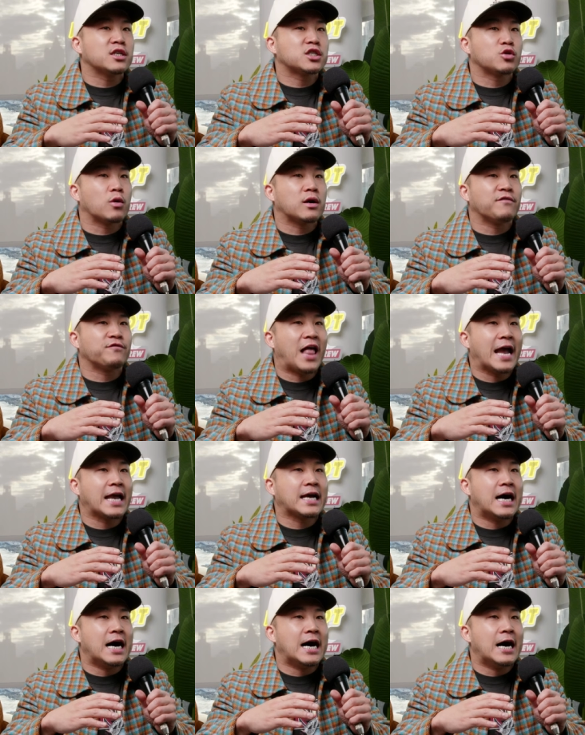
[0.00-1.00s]
sort of like
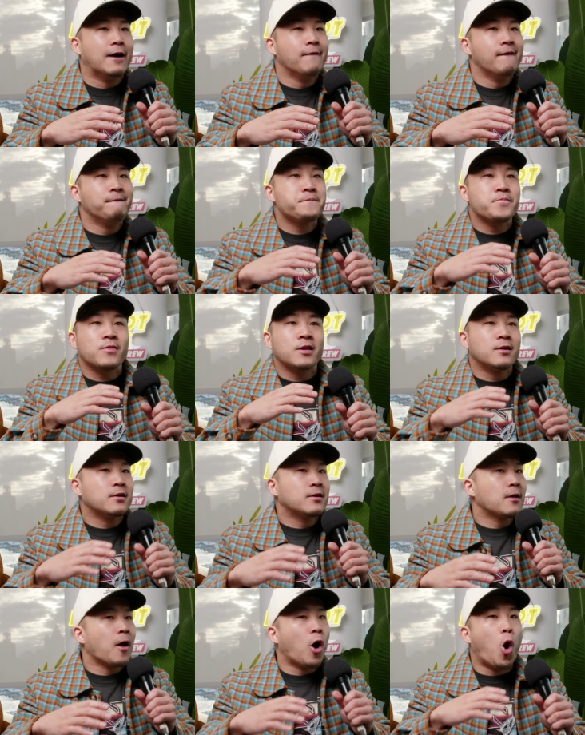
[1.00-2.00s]

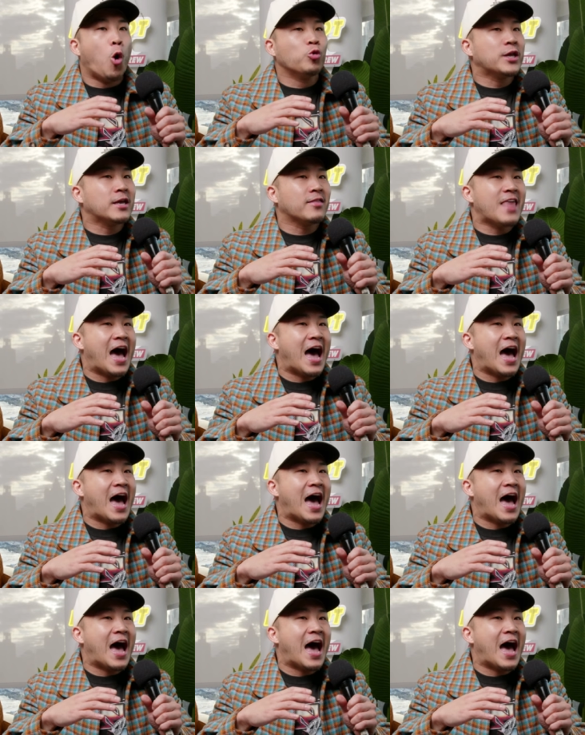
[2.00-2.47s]
holding